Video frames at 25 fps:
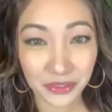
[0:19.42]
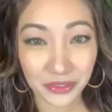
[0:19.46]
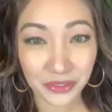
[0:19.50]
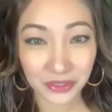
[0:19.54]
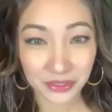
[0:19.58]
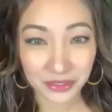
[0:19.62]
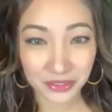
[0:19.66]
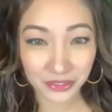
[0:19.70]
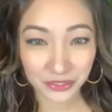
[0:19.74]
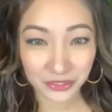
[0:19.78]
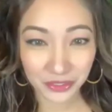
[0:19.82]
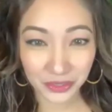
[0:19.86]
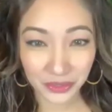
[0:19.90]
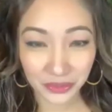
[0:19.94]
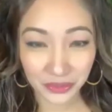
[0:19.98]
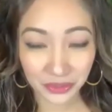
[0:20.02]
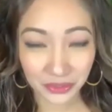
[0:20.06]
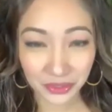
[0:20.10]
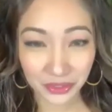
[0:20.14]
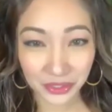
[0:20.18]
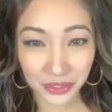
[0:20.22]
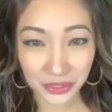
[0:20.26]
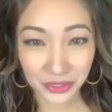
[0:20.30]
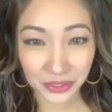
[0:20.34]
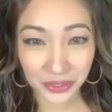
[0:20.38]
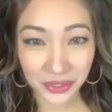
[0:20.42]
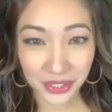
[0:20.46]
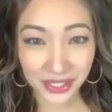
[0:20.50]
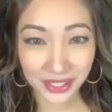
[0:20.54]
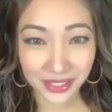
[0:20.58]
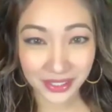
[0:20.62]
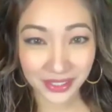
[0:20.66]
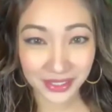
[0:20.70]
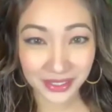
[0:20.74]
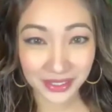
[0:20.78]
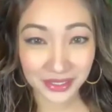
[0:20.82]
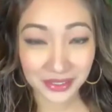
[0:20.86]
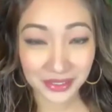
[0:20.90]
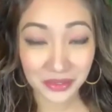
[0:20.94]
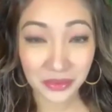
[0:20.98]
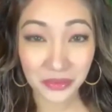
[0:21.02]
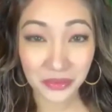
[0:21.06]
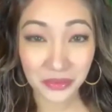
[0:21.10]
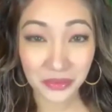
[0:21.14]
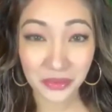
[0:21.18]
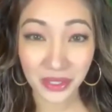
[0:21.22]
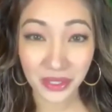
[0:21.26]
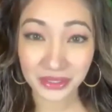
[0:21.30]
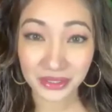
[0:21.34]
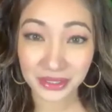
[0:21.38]
of you that are new here,
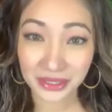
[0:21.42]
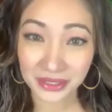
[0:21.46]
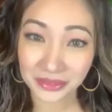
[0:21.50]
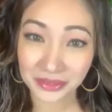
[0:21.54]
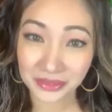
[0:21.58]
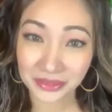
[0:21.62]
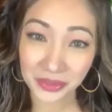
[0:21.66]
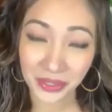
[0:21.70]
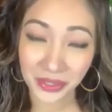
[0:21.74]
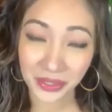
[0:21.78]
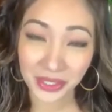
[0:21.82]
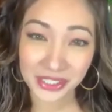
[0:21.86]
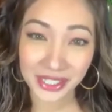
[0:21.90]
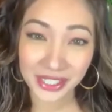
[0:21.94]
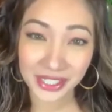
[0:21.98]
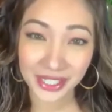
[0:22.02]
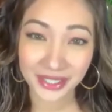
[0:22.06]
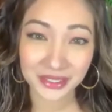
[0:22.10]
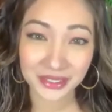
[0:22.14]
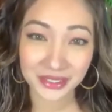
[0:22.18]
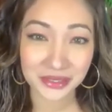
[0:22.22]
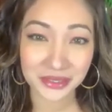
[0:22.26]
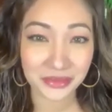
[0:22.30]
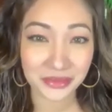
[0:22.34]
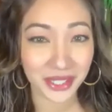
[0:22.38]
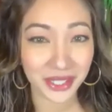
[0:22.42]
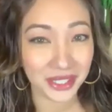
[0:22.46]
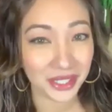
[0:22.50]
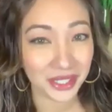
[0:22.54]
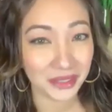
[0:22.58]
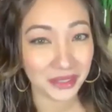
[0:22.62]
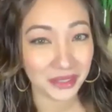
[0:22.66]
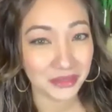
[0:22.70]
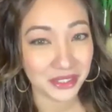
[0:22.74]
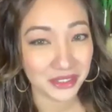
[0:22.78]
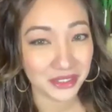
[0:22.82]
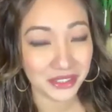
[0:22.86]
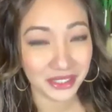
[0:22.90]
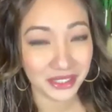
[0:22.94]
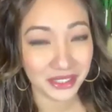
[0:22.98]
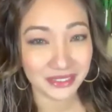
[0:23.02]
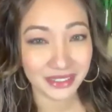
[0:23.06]
welcome to our channel. My name is Jesse.